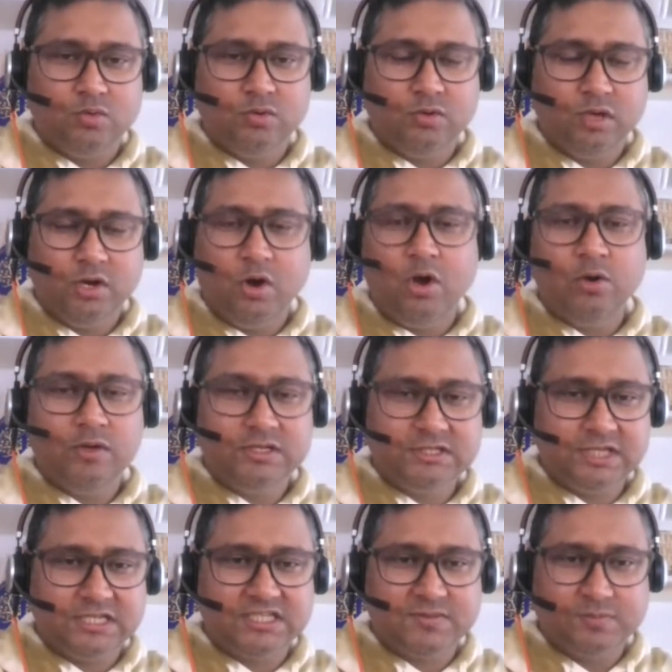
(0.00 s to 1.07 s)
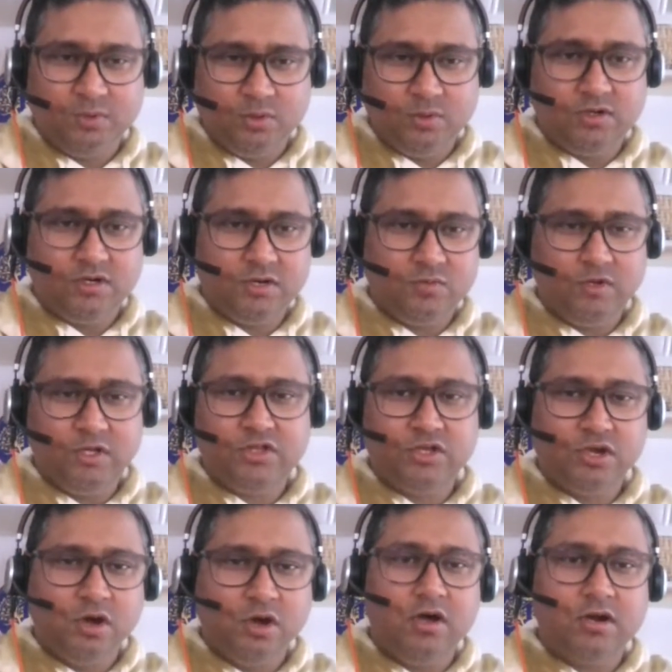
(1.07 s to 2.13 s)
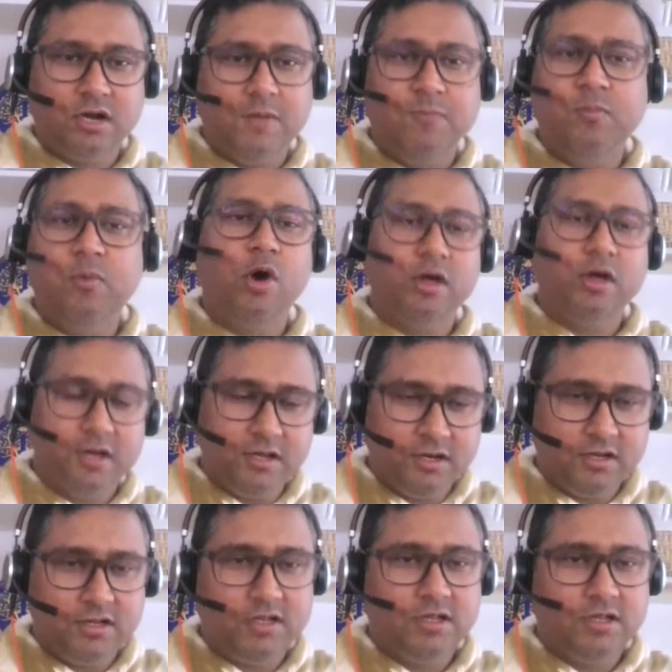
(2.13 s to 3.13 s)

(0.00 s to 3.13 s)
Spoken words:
you can always explore with your employer